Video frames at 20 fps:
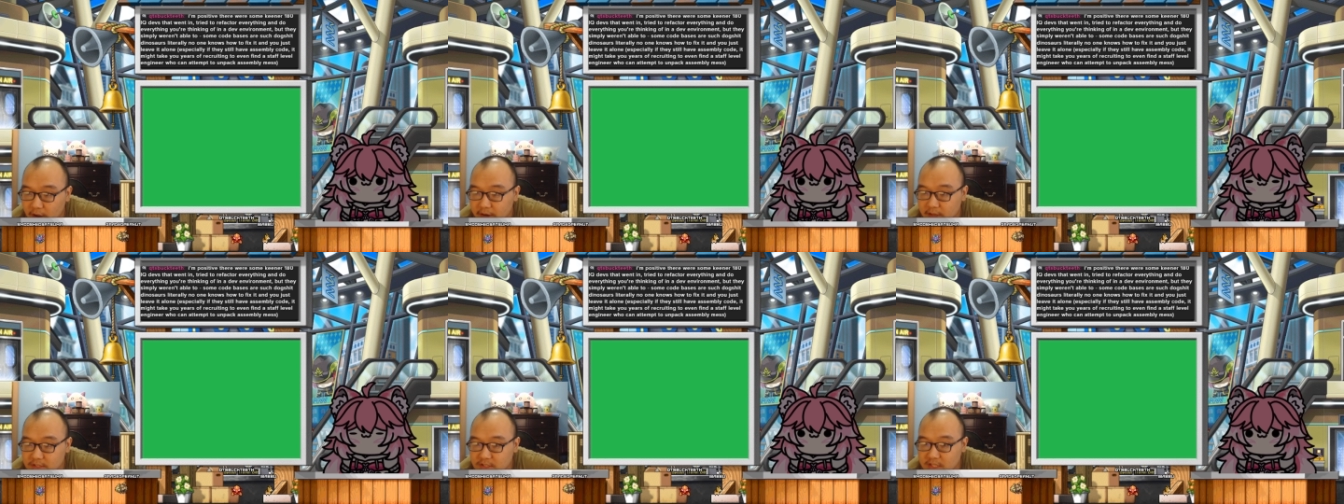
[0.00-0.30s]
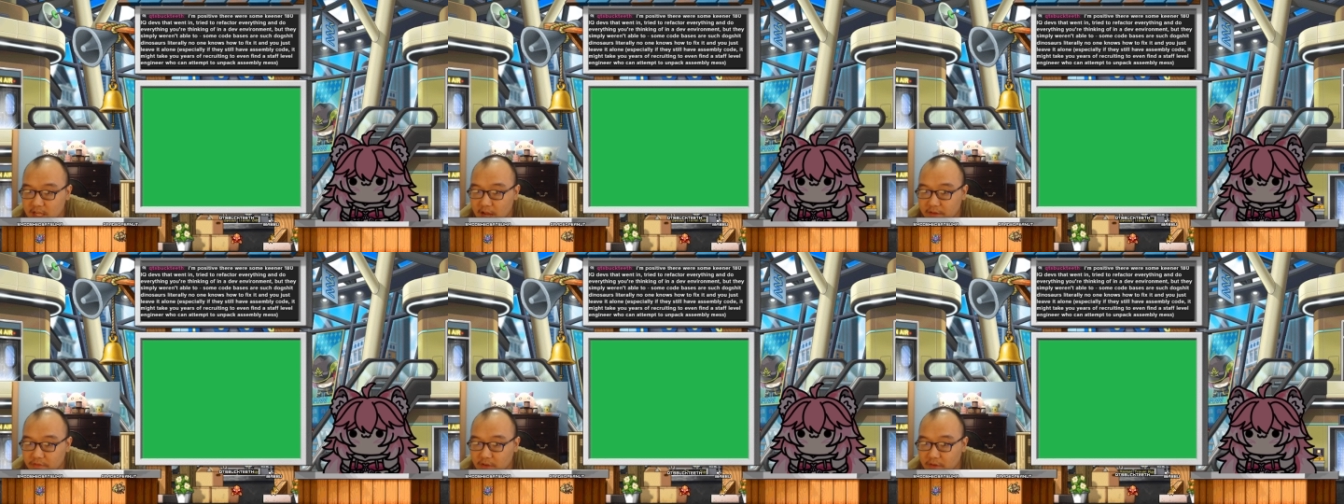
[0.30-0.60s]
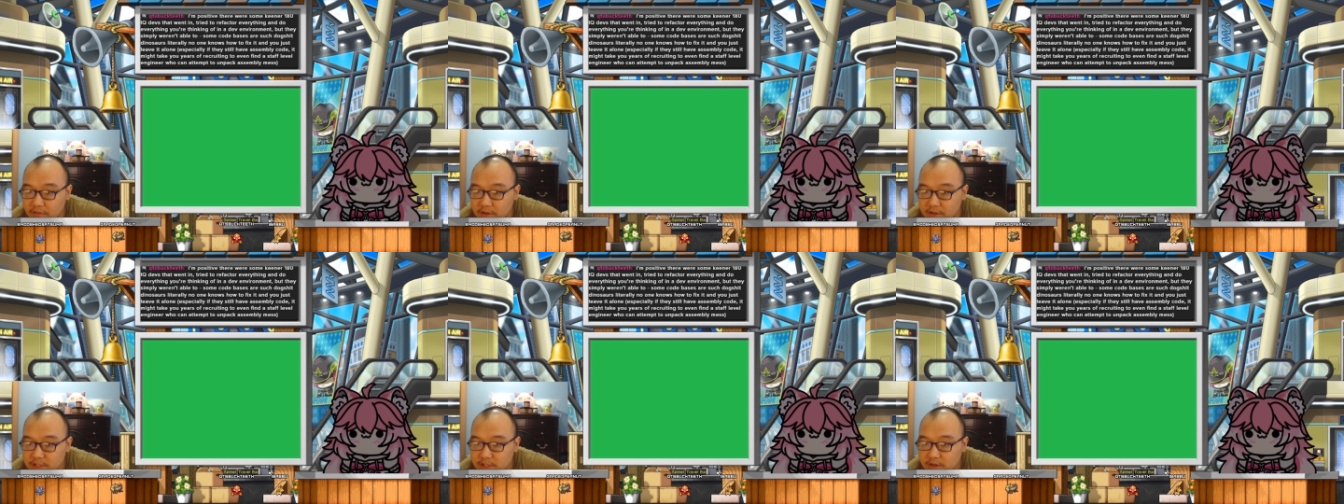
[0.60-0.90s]
a staff
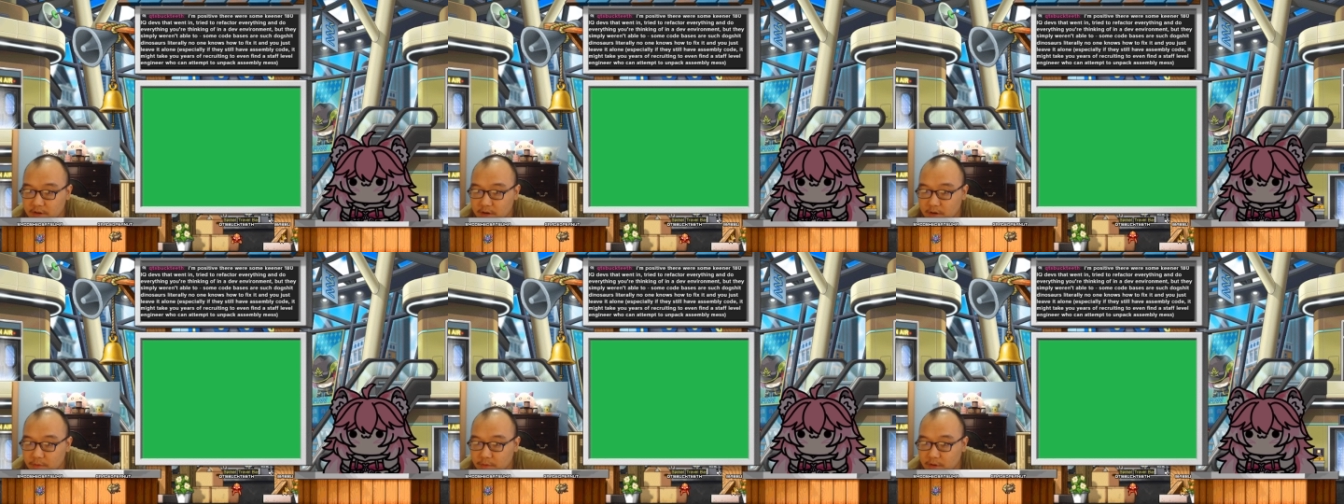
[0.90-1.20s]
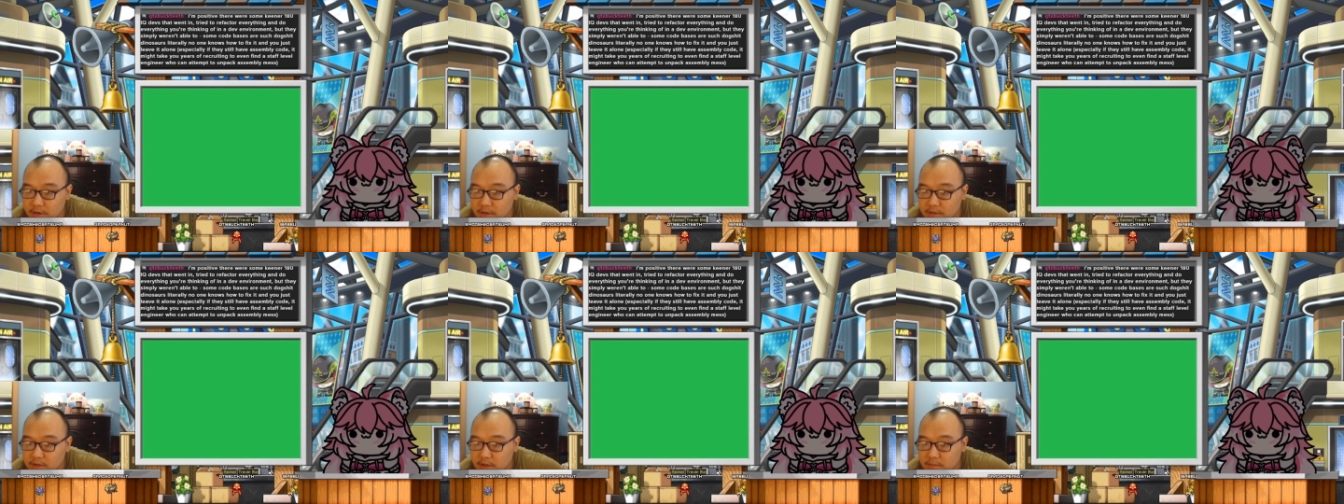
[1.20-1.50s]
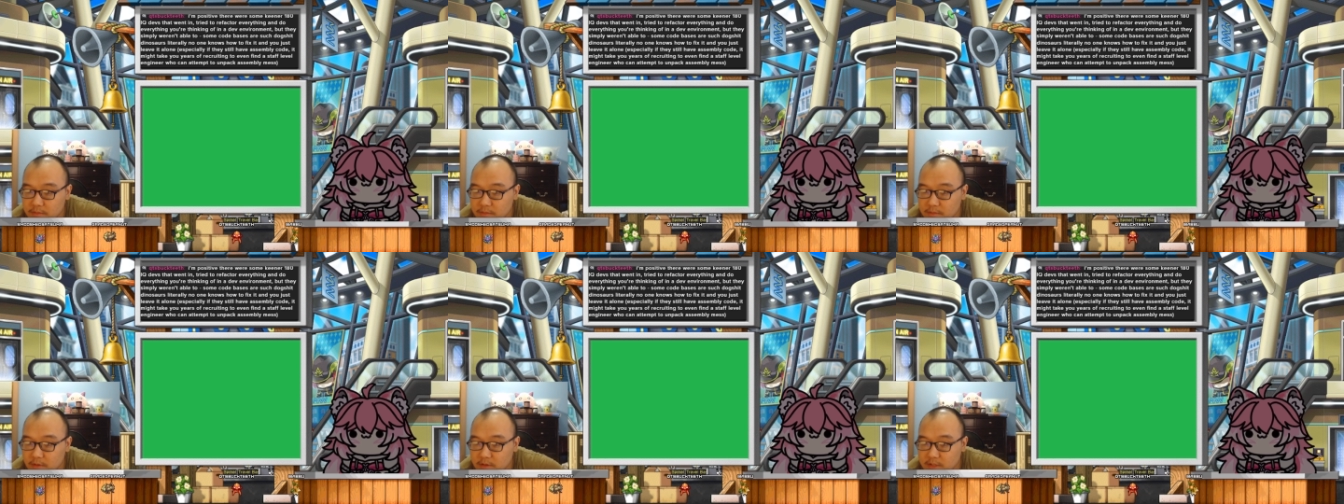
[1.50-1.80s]
level engineer who can
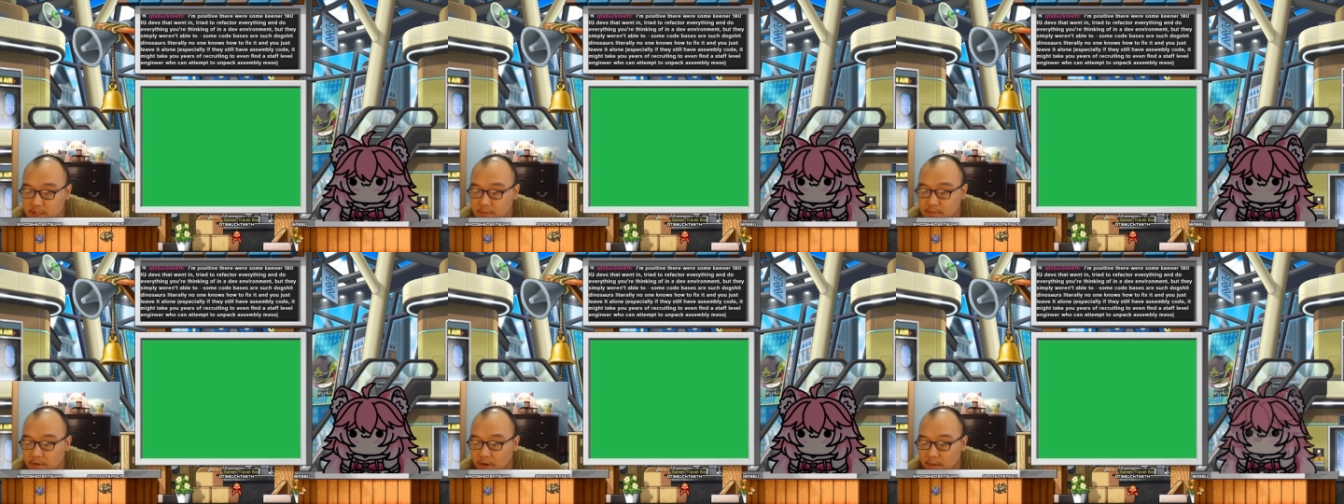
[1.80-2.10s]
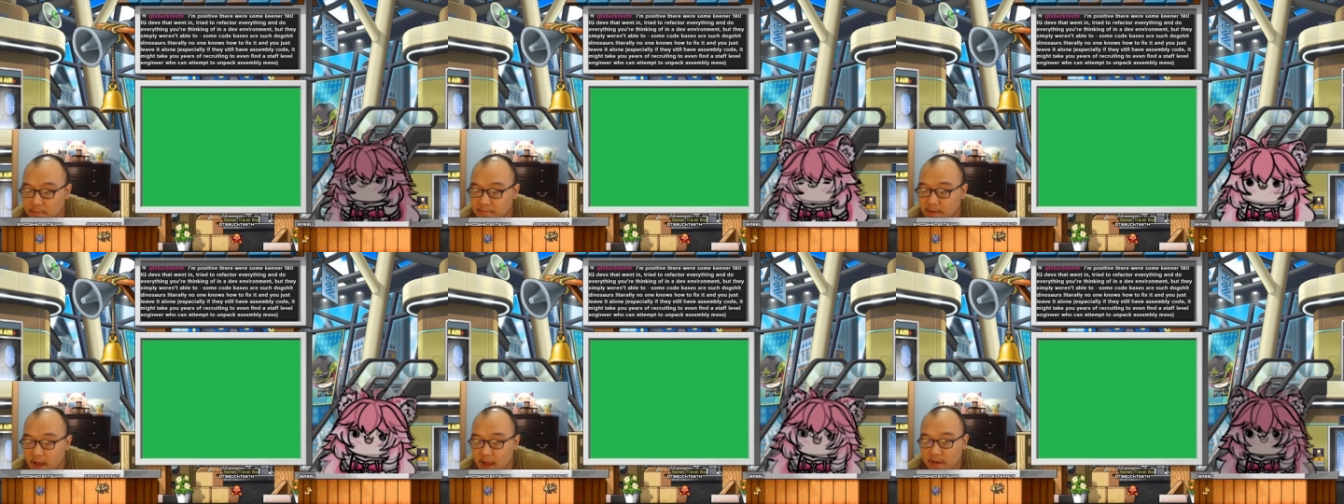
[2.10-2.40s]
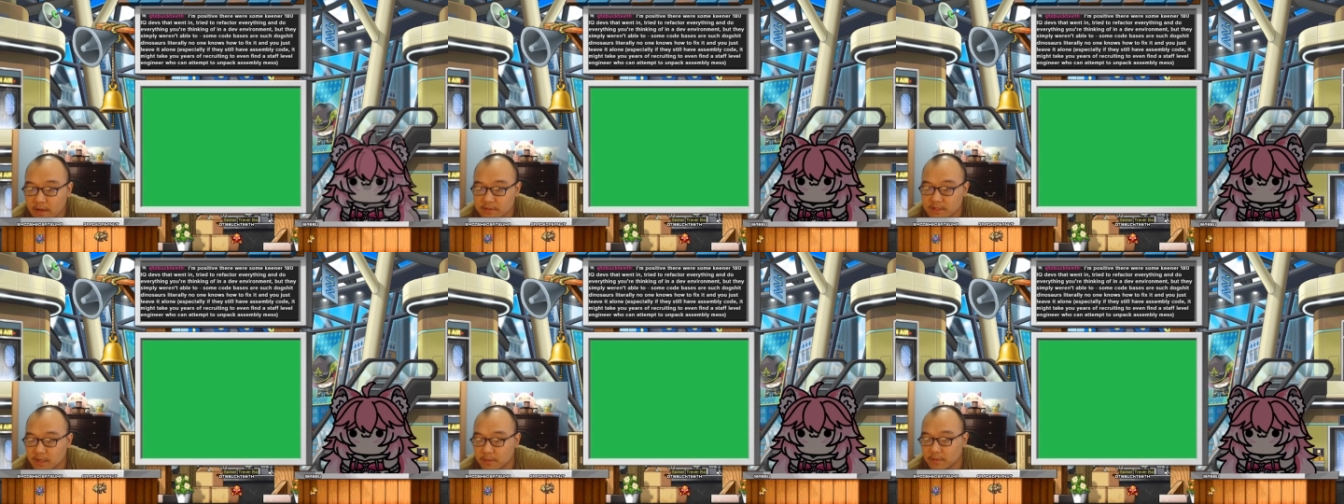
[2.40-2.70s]
attempt to unpack
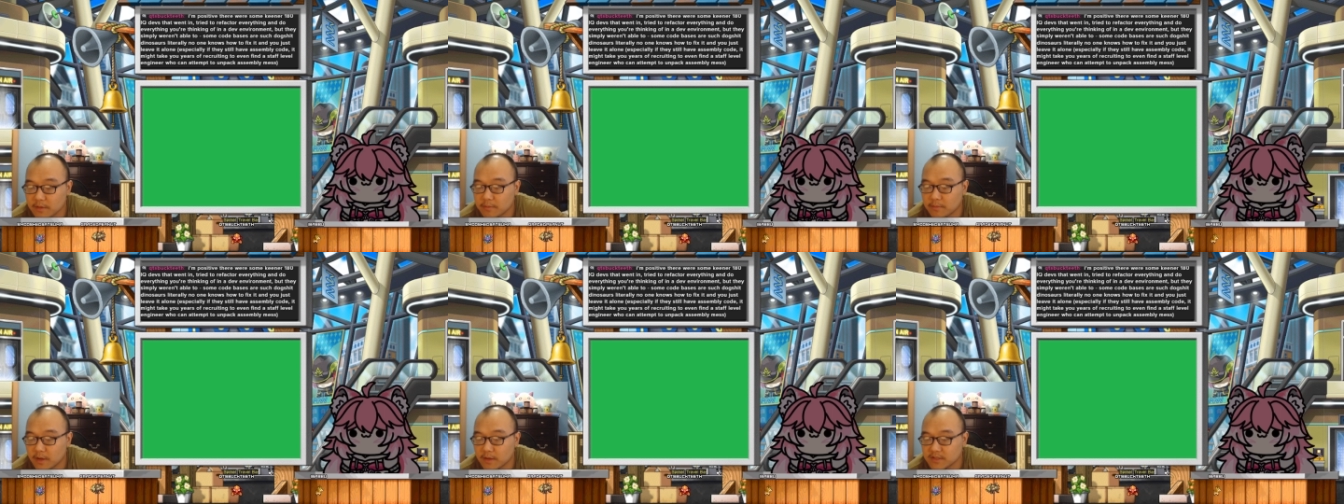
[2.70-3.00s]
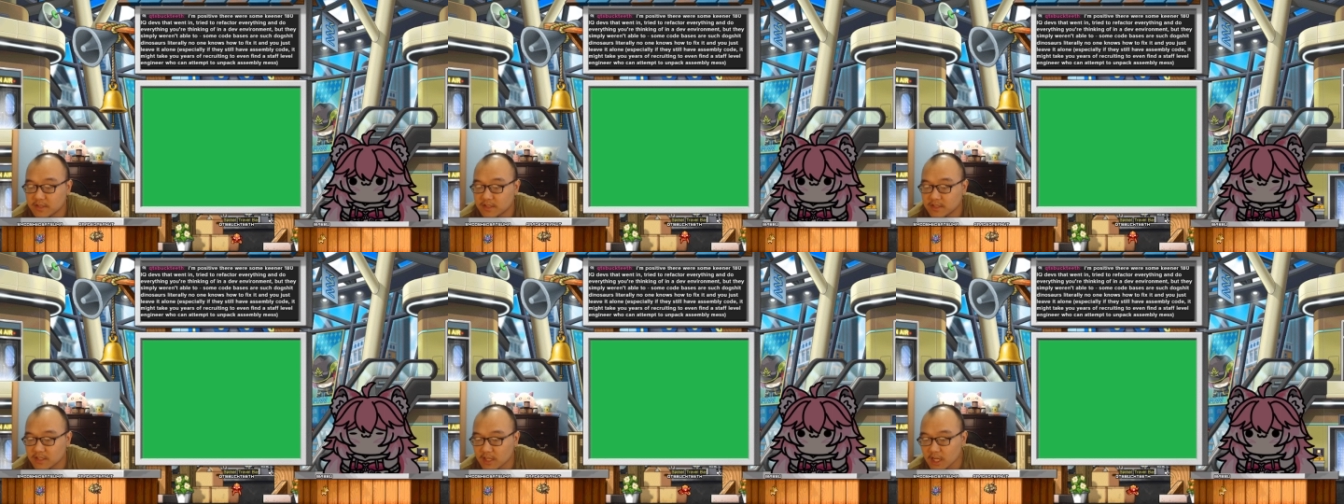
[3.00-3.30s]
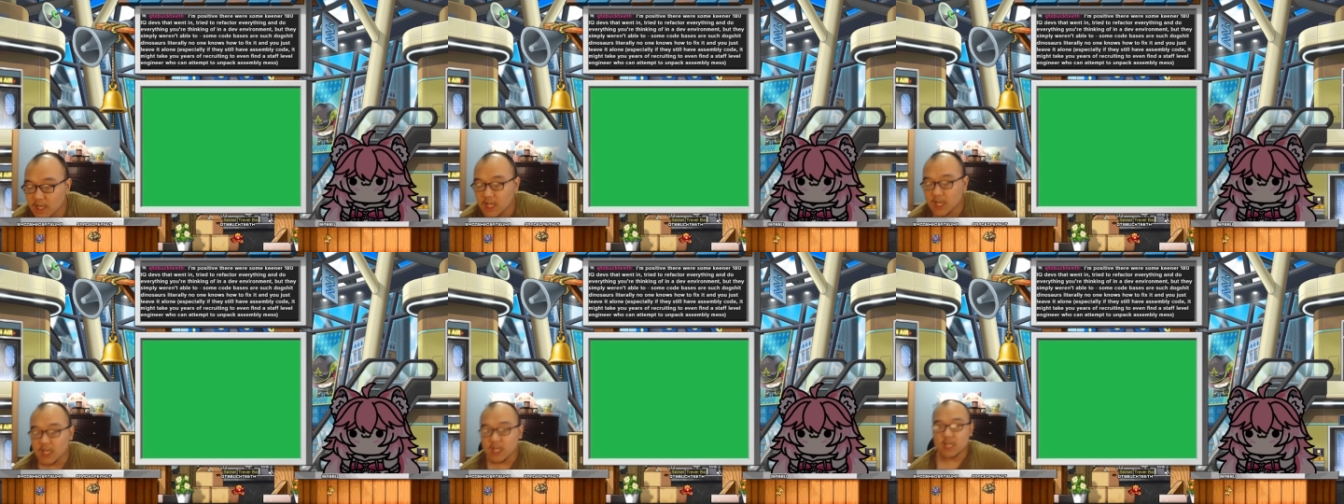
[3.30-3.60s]
assembly messes.
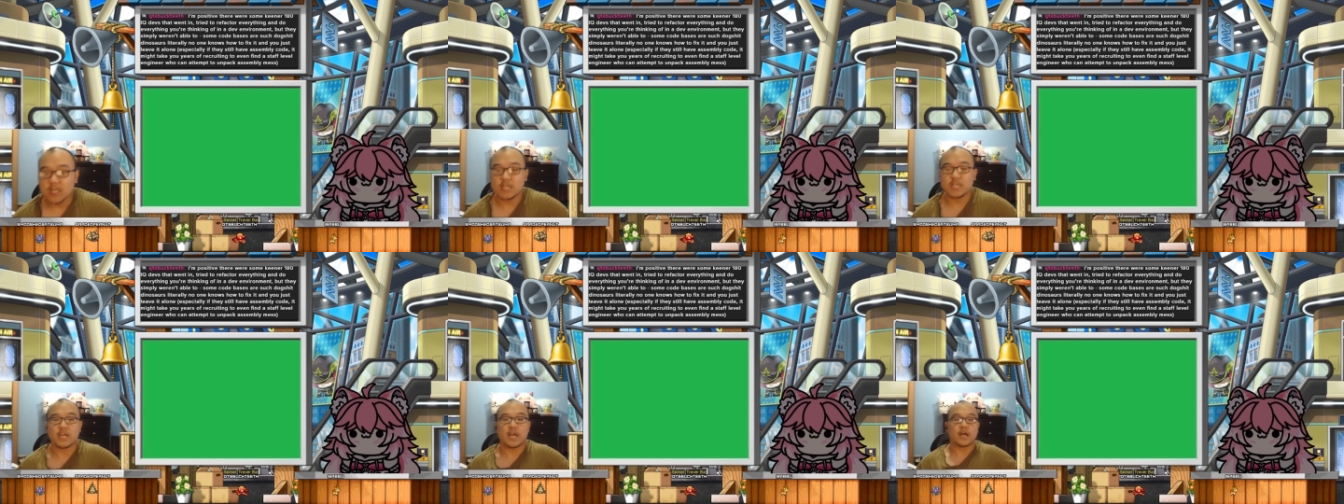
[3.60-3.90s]
Yeah,